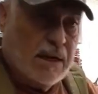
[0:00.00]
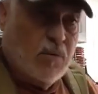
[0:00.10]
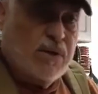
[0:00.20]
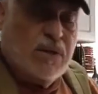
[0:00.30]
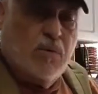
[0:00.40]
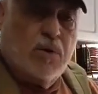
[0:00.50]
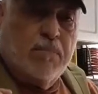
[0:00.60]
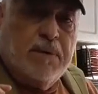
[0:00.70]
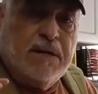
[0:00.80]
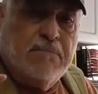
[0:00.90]
I wish it would
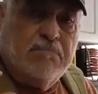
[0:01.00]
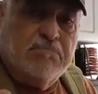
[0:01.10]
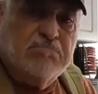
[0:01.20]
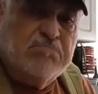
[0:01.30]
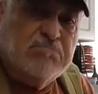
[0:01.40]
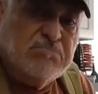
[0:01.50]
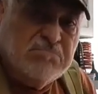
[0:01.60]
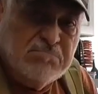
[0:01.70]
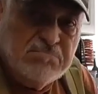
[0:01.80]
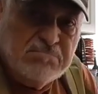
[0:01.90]
have been
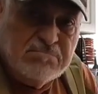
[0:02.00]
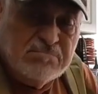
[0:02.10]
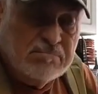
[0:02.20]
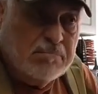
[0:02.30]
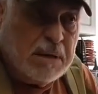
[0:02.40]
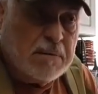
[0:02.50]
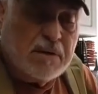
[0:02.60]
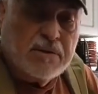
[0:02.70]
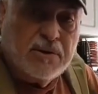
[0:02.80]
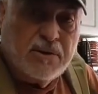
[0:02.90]
maybe
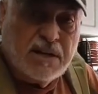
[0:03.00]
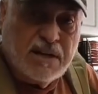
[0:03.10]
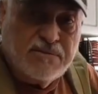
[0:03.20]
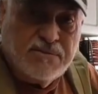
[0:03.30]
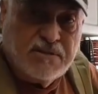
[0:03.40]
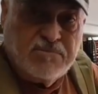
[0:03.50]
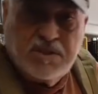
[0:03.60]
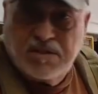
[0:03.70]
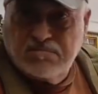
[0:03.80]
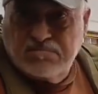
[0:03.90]
a 3850.